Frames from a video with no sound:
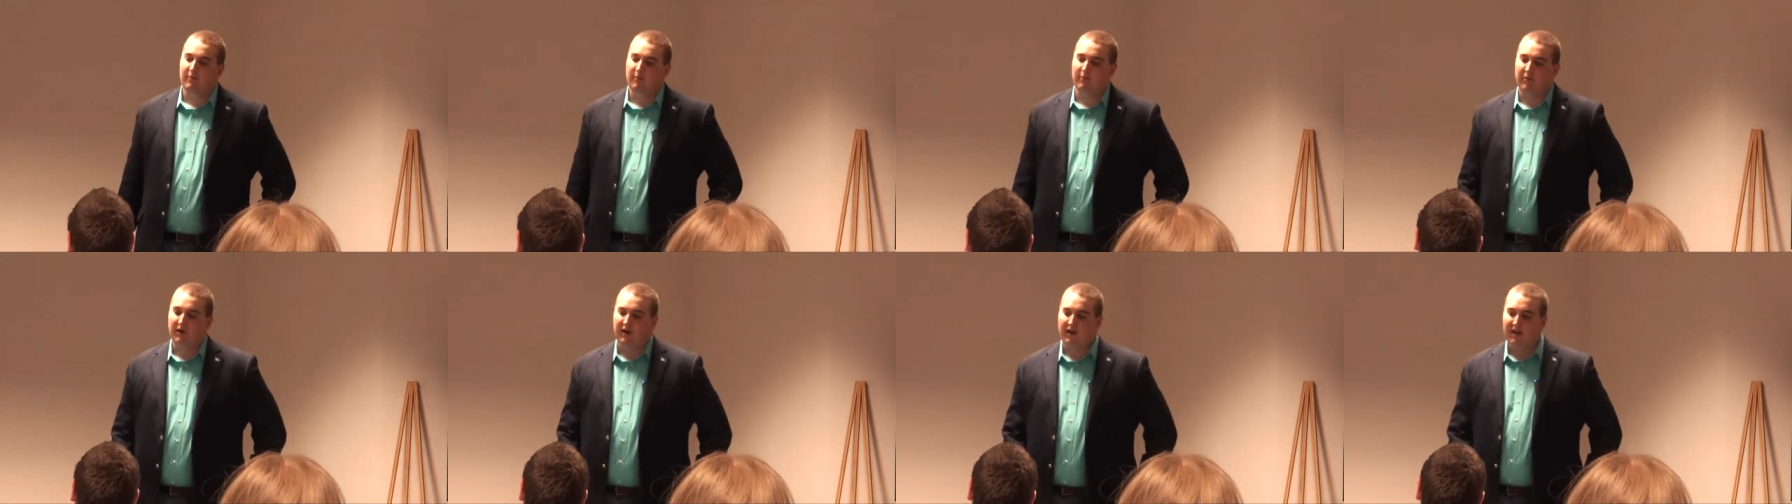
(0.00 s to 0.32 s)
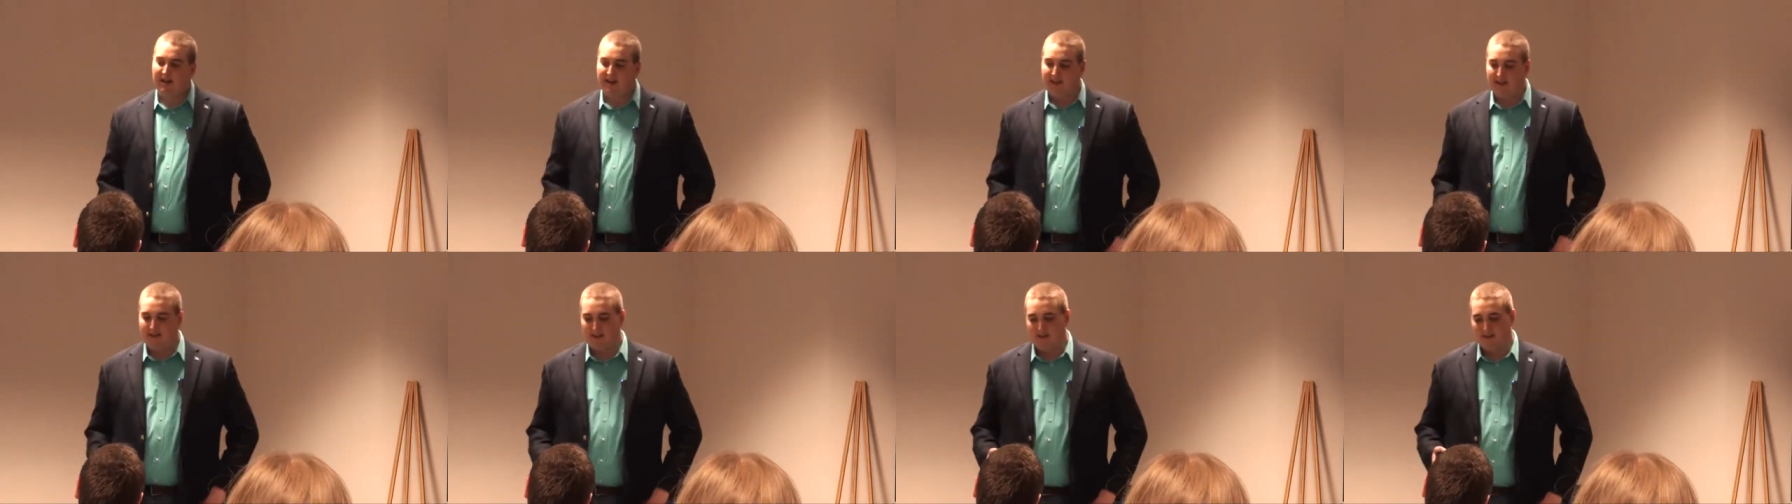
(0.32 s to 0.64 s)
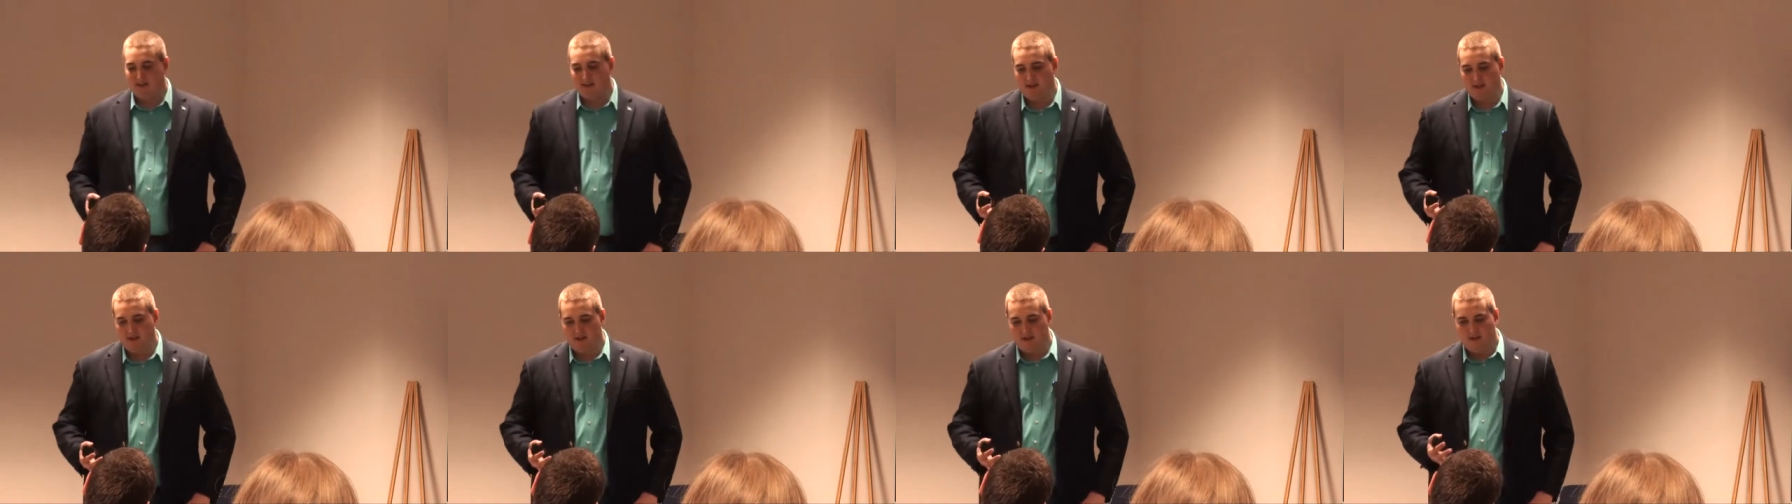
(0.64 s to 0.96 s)
but
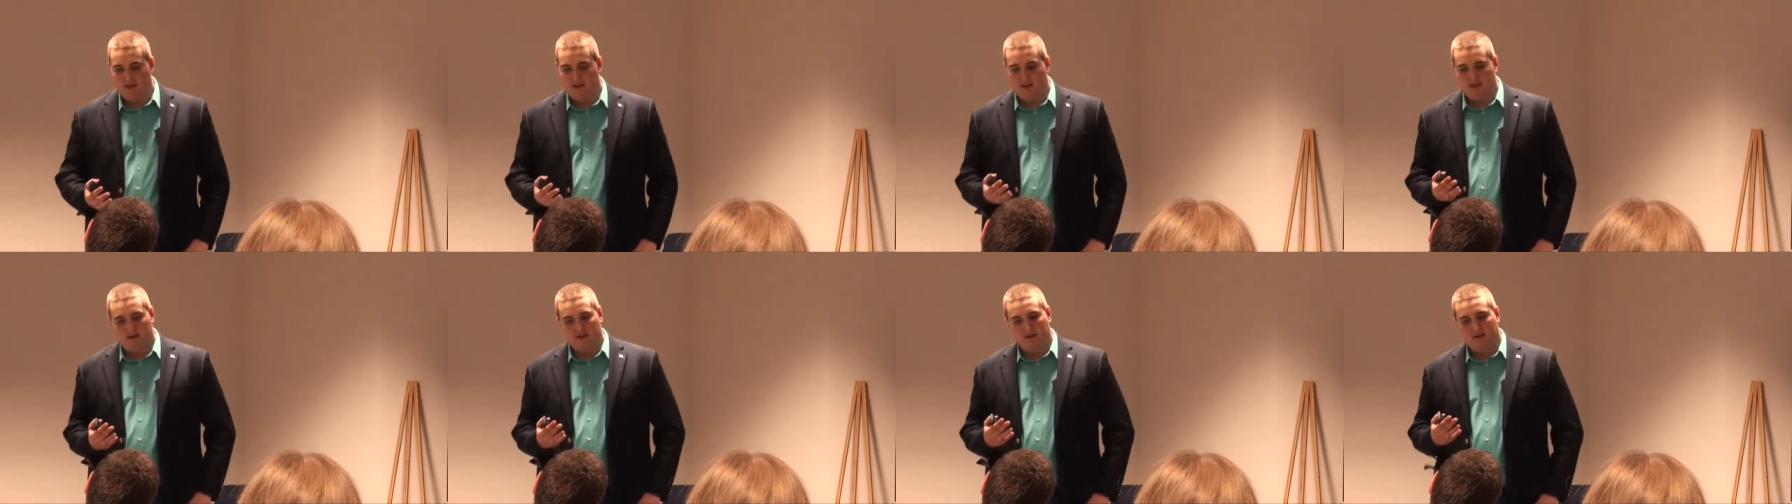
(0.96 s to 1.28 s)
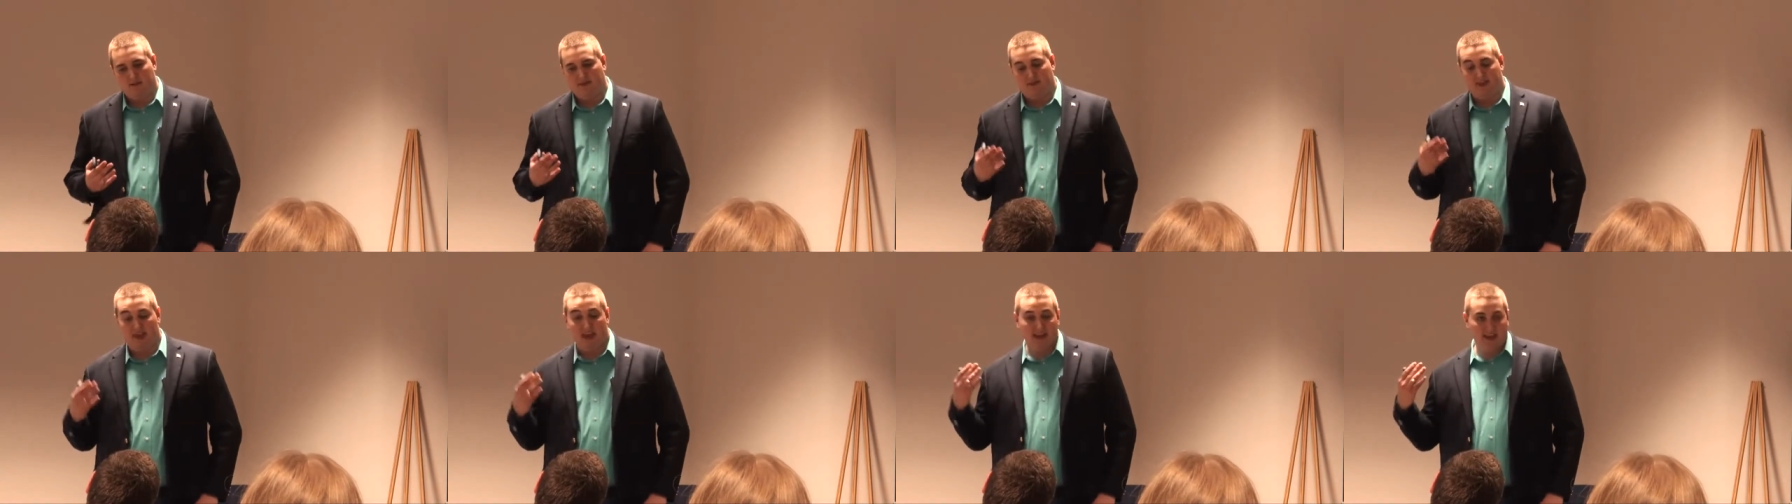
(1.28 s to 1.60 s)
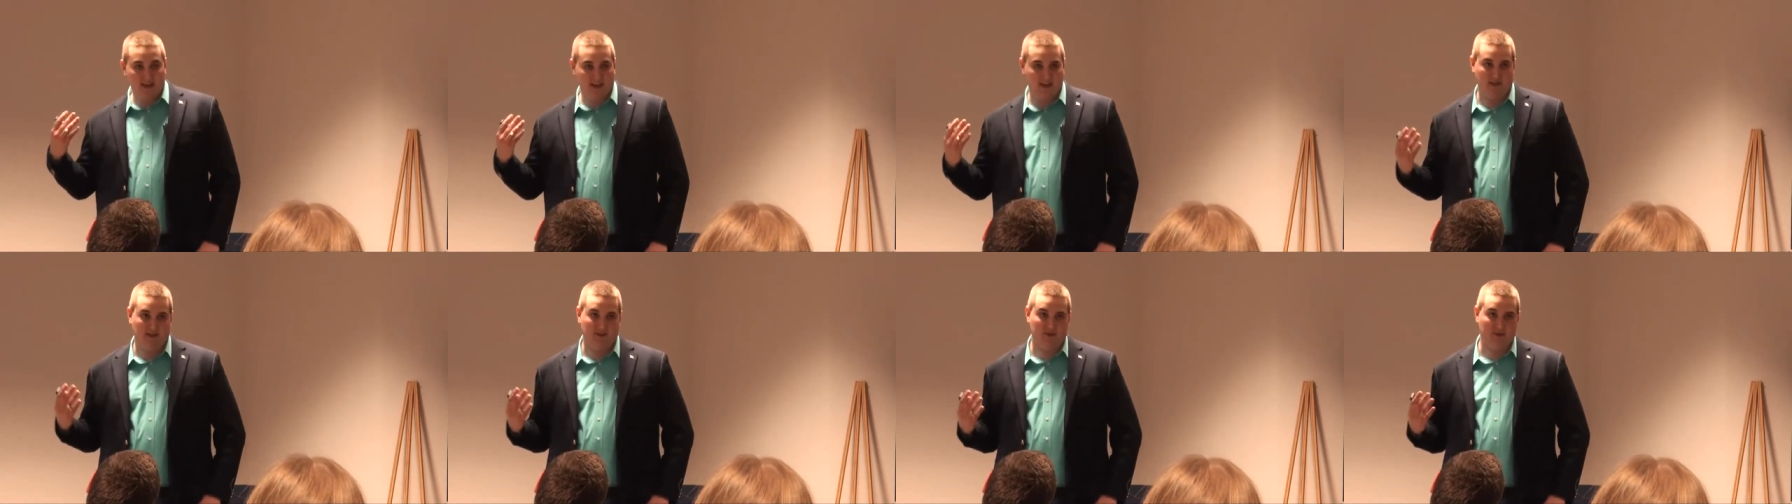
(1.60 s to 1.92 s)
they
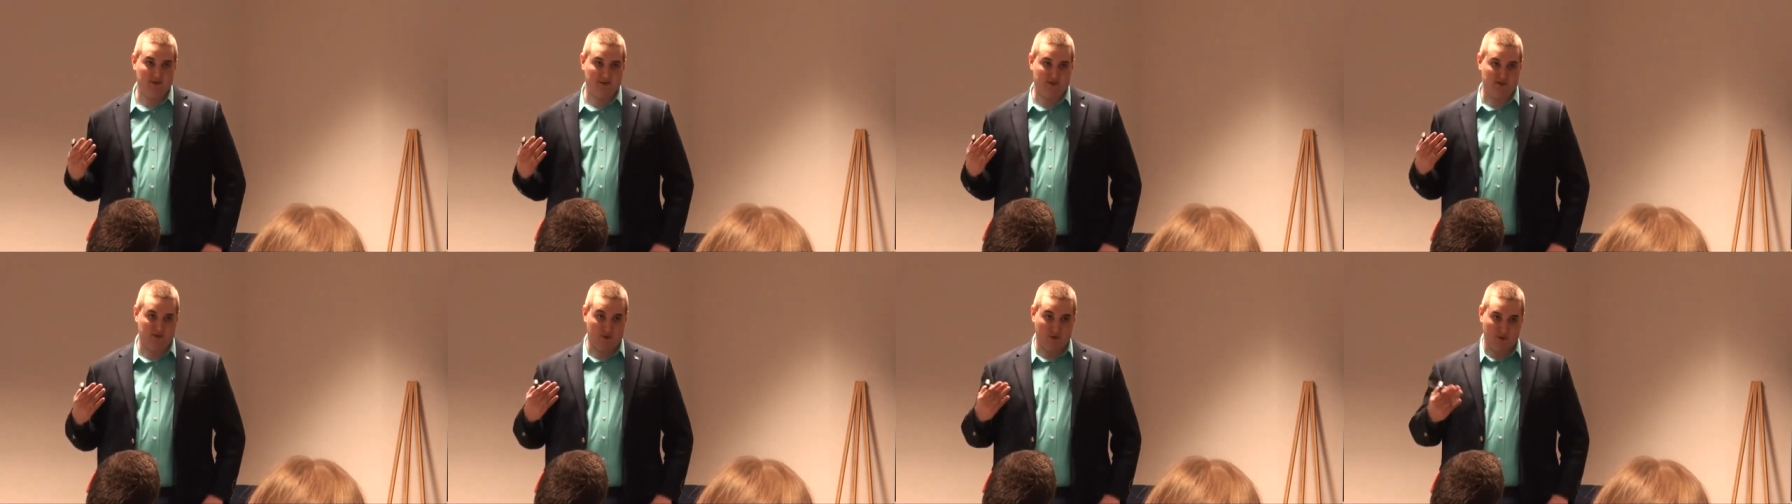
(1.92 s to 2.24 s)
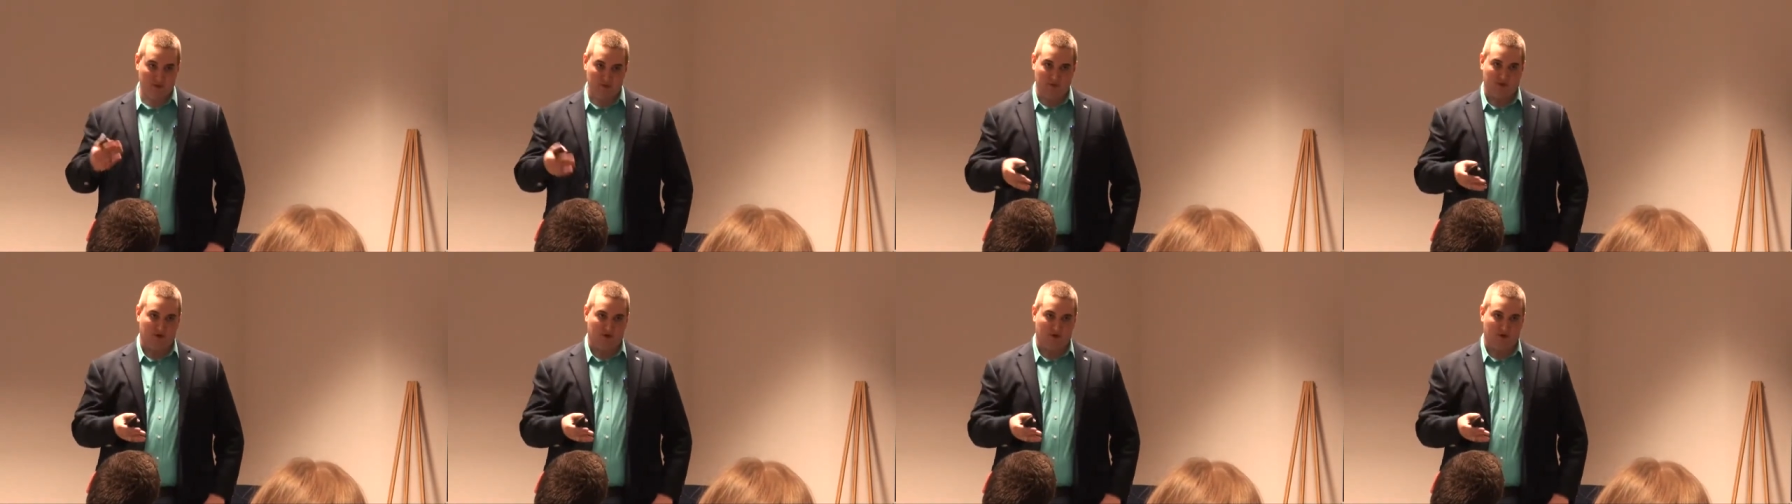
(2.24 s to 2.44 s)
can use your